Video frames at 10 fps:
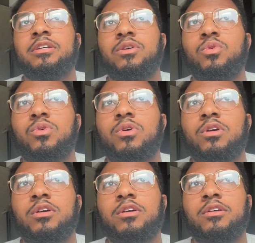
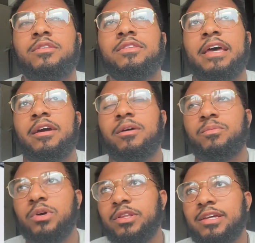or
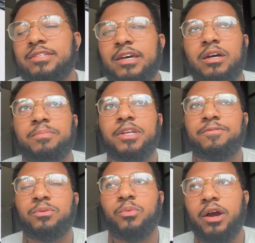they set up
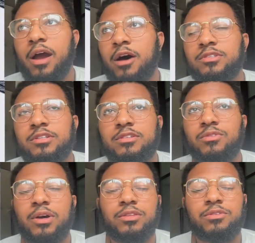different warehouses
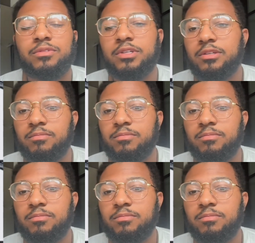throughout the